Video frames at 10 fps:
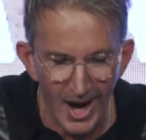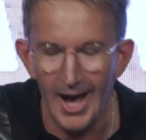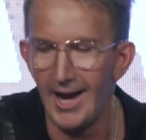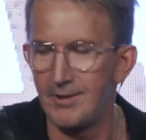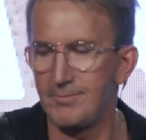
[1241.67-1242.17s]

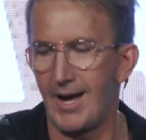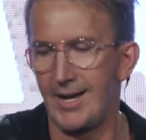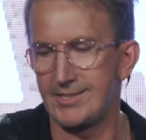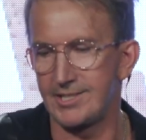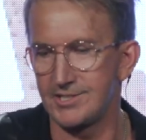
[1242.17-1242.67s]
time,
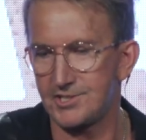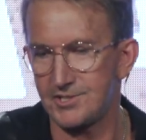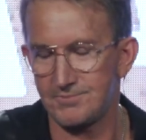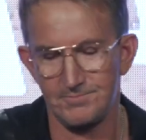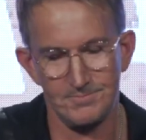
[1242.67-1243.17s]
I
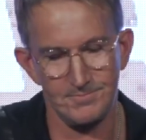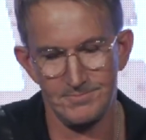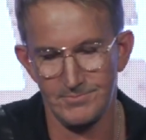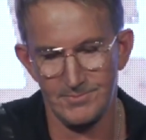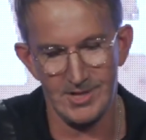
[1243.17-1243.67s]
just
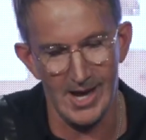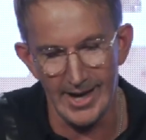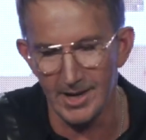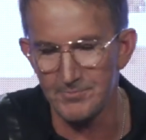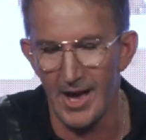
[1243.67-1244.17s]

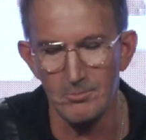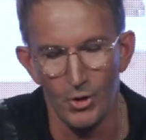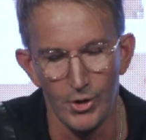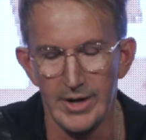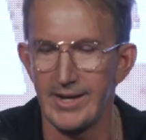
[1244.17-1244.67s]
got up that
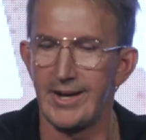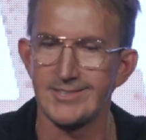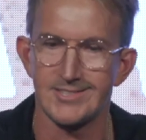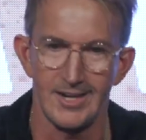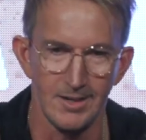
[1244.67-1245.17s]
morning and
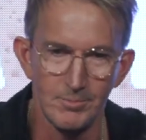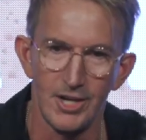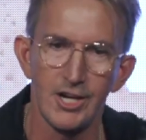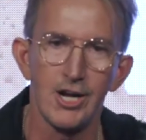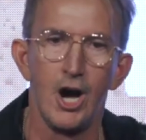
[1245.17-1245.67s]
I said, I'm
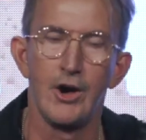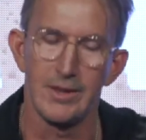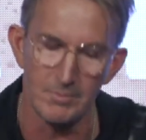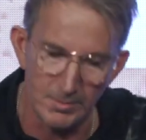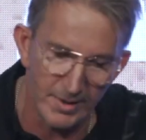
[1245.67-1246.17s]
going to go and
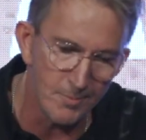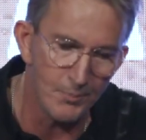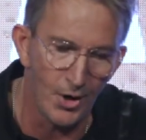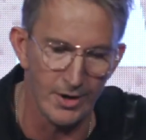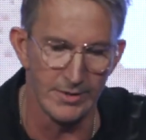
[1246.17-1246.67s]
I'm going to be a
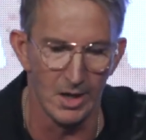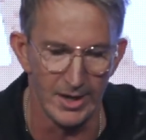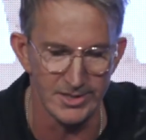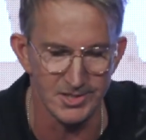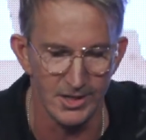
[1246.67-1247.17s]
part of the
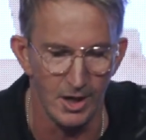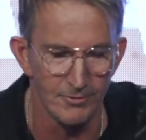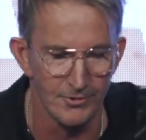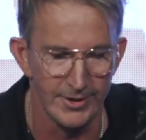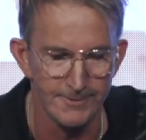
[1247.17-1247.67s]
Legacy
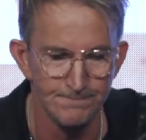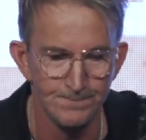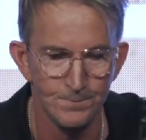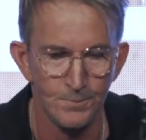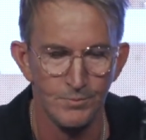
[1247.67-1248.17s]
Offering.
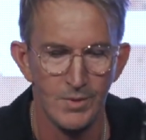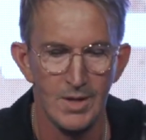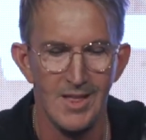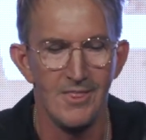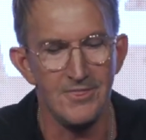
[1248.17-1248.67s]

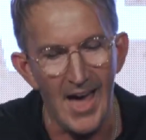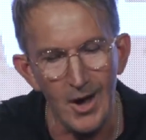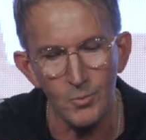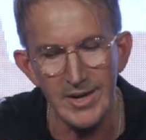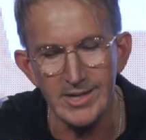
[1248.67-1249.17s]

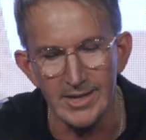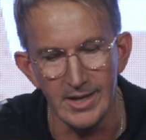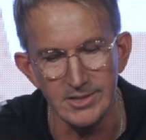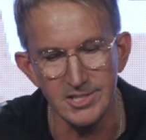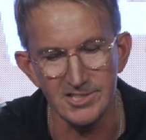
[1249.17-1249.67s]
That
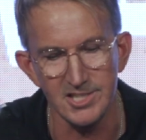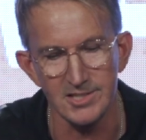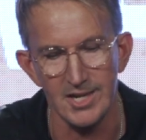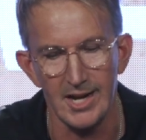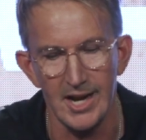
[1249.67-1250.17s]
weekend, she
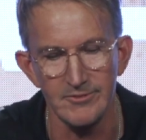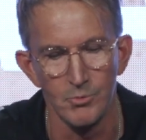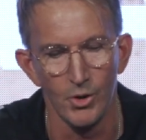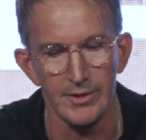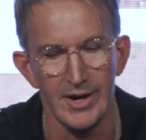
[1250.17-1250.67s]
says, I gave
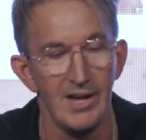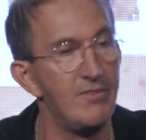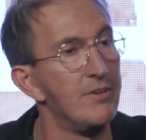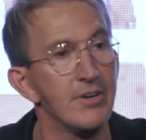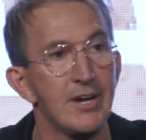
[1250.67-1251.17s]
more than
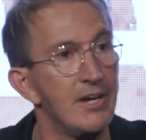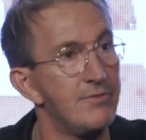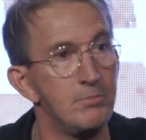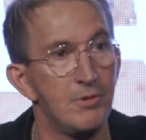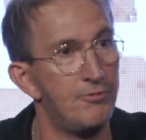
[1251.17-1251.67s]
I've ever
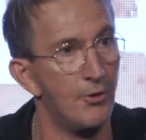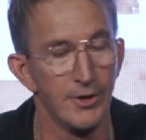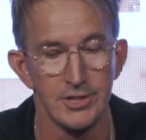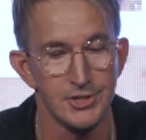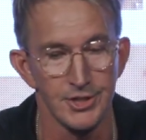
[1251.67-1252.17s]
given
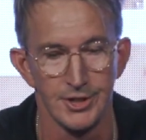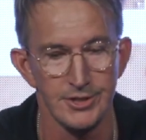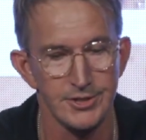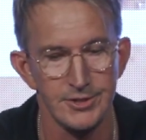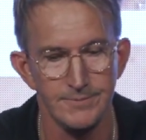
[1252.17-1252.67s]
before in
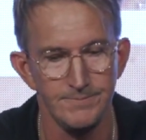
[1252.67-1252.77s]
church.